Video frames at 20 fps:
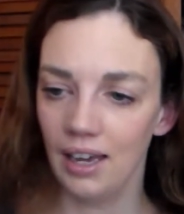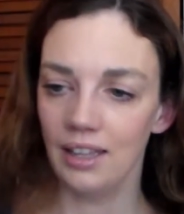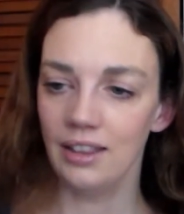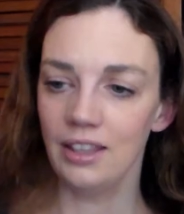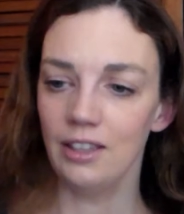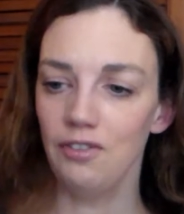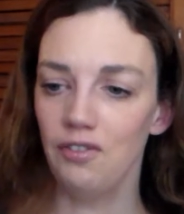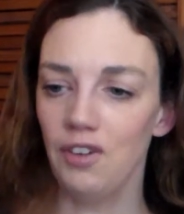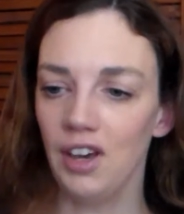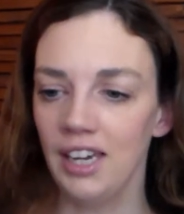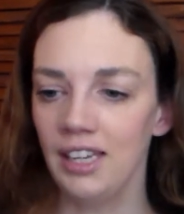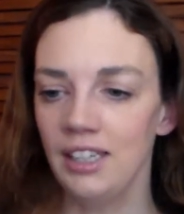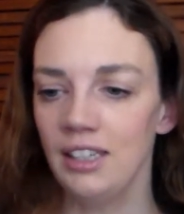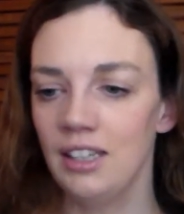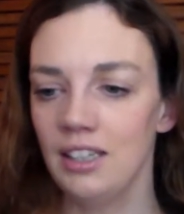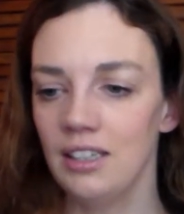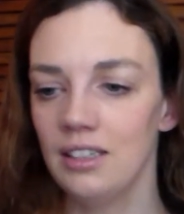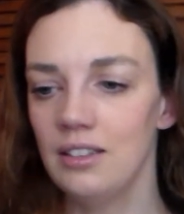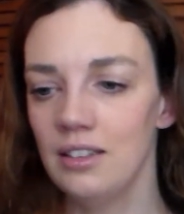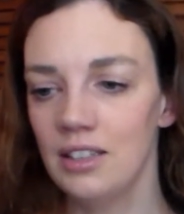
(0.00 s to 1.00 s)
and they
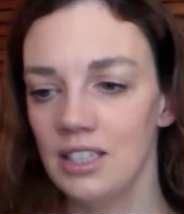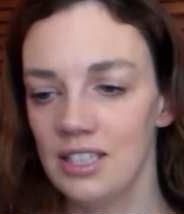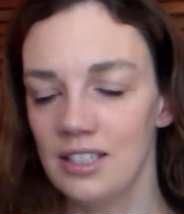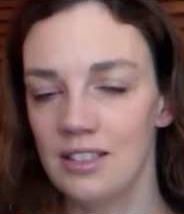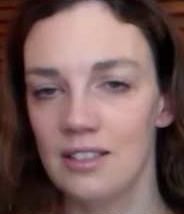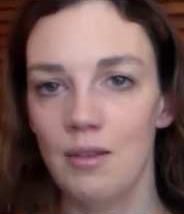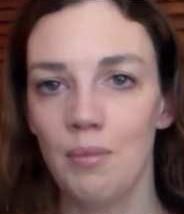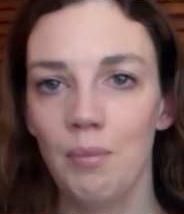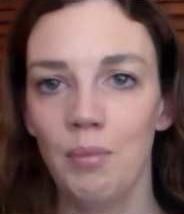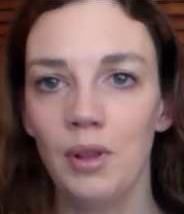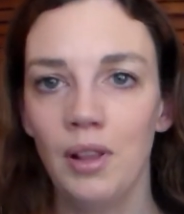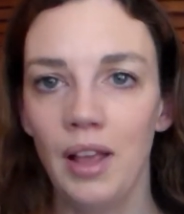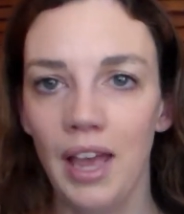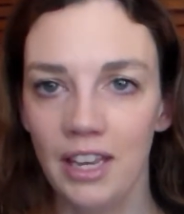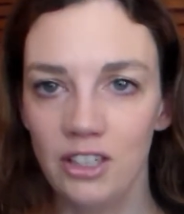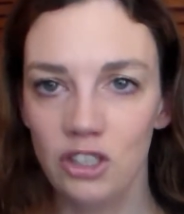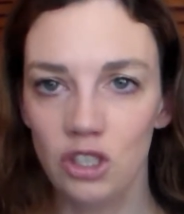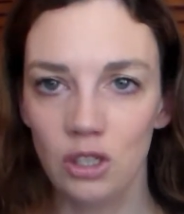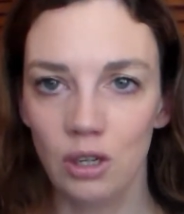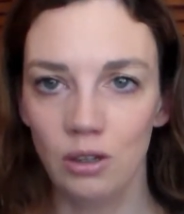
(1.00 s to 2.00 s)
find this symbol
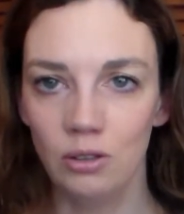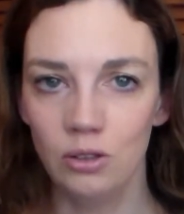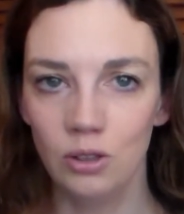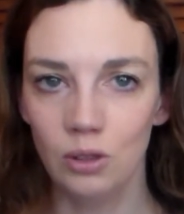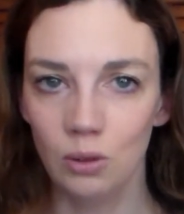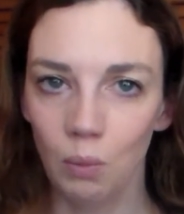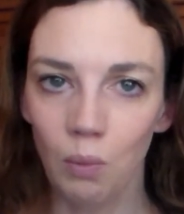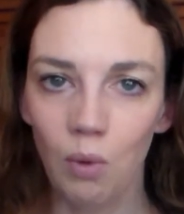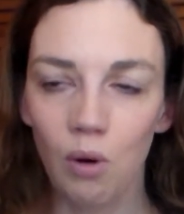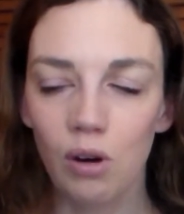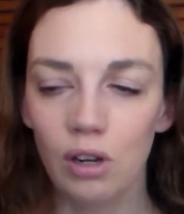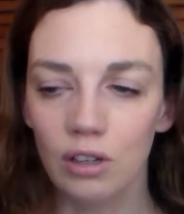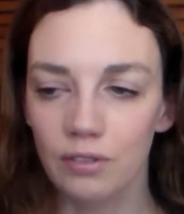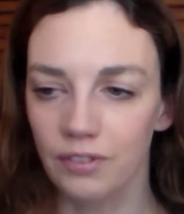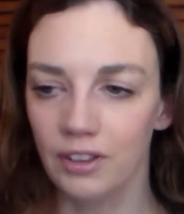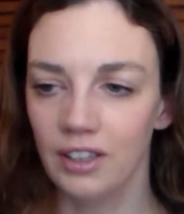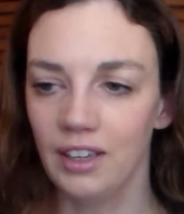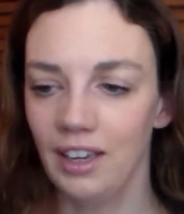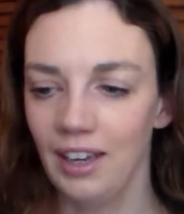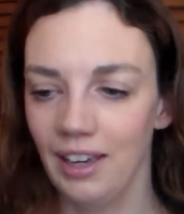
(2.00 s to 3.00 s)
etched onto the wall
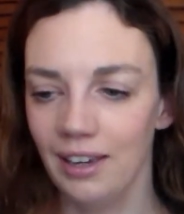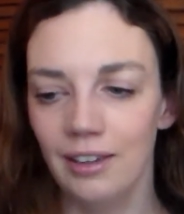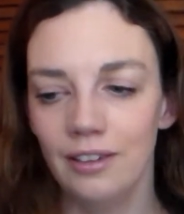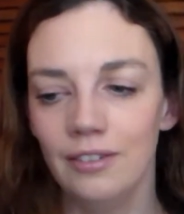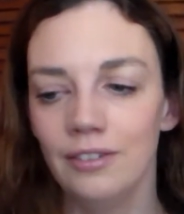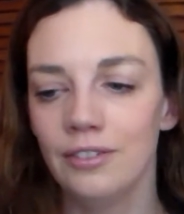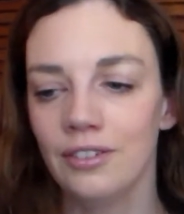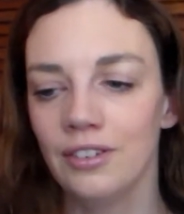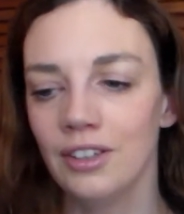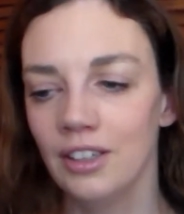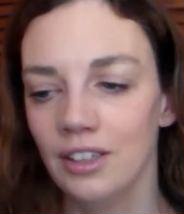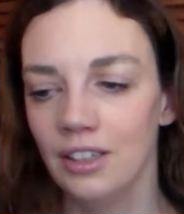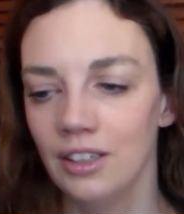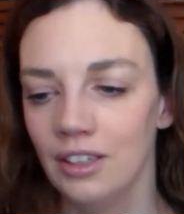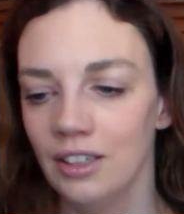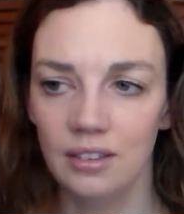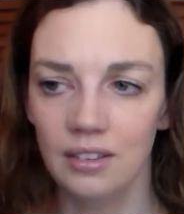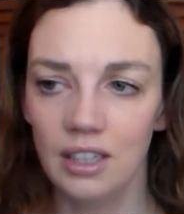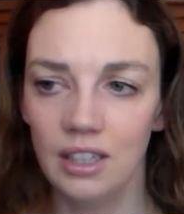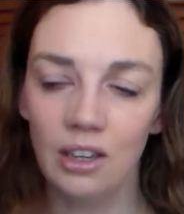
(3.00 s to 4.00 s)
of the cave,
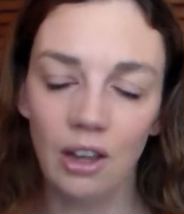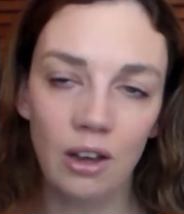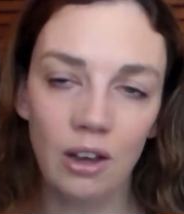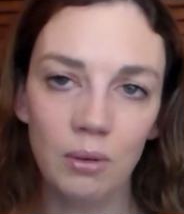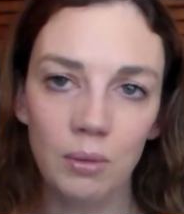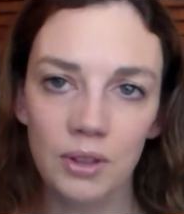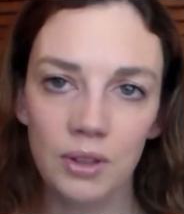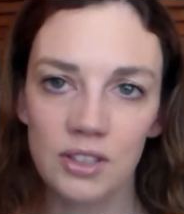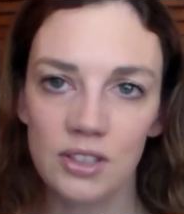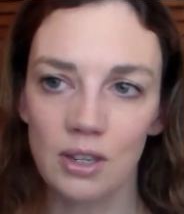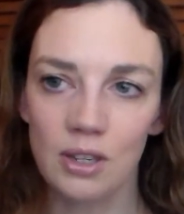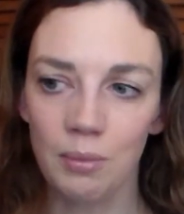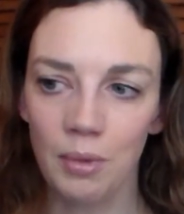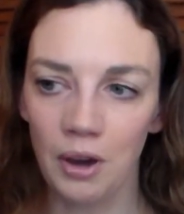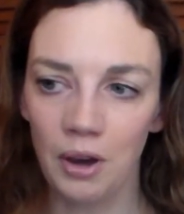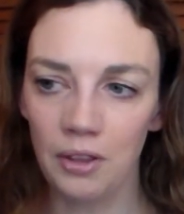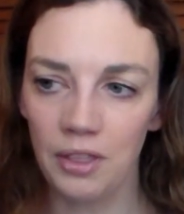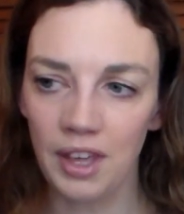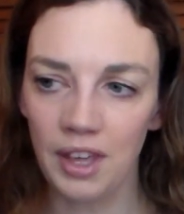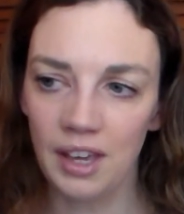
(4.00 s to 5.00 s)
along with some
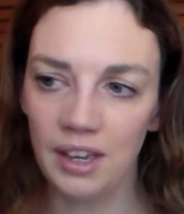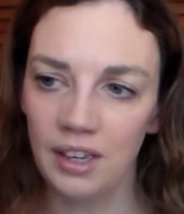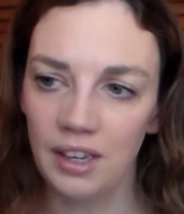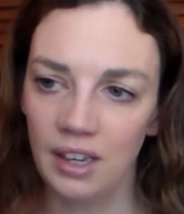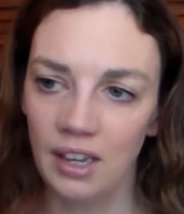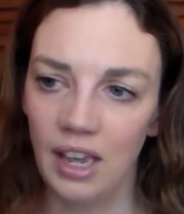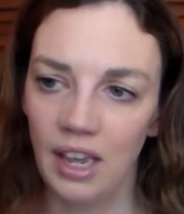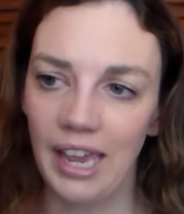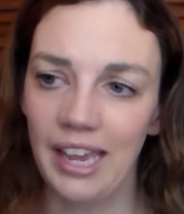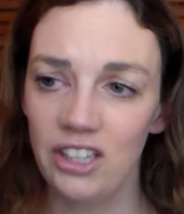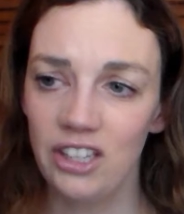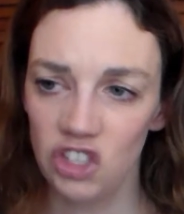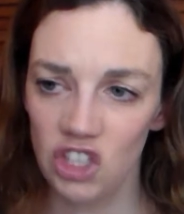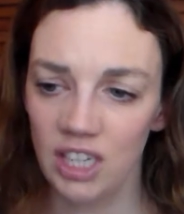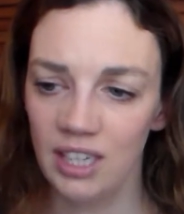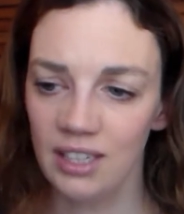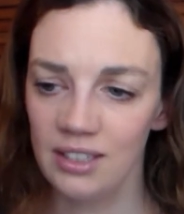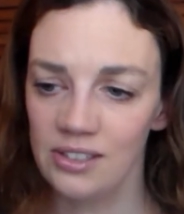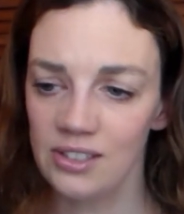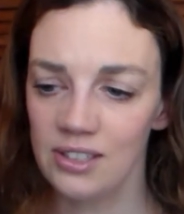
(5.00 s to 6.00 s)
other
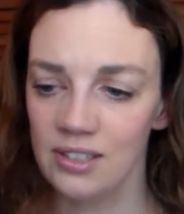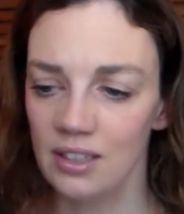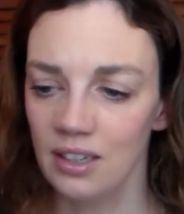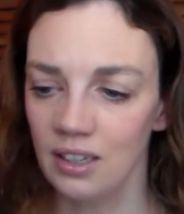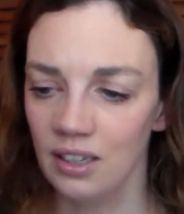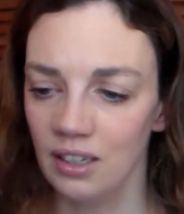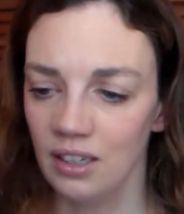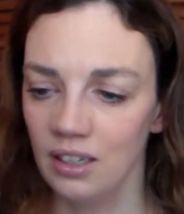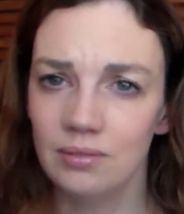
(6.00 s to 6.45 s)
etchings,